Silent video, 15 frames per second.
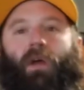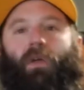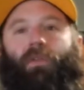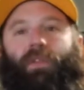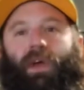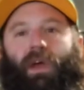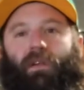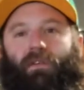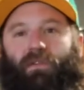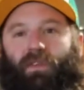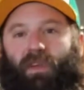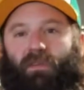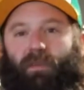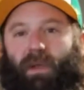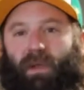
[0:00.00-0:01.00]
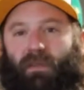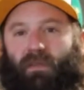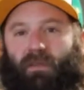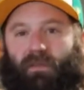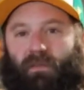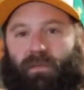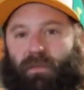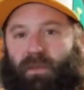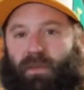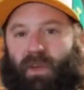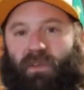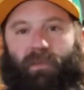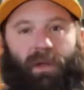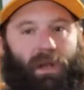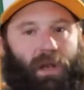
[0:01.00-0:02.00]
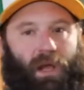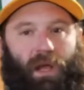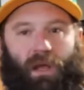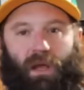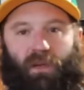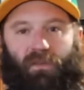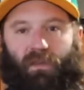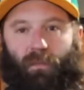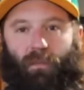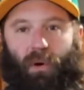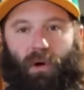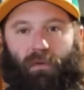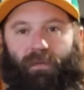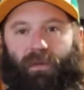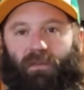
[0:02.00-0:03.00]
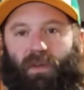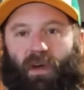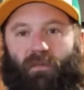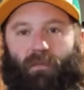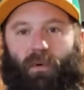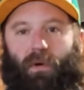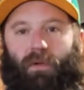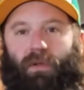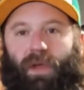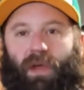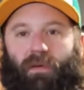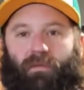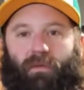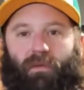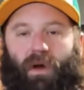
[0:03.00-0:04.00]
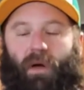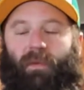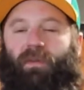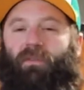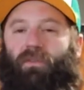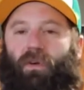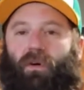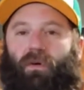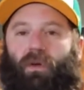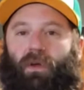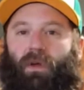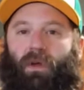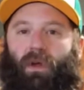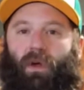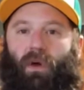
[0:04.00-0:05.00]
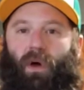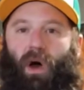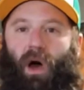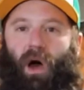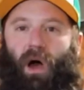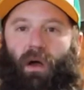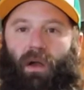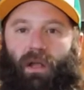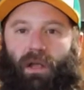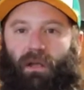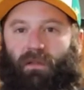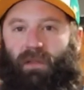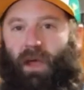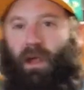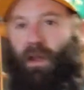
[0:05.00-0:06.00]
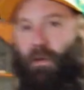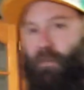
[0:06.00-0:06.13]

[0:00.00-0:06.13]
then 6 minutes. 6 minute egg is the perfect soft boiled egg for ramen. So I'm going to hit that up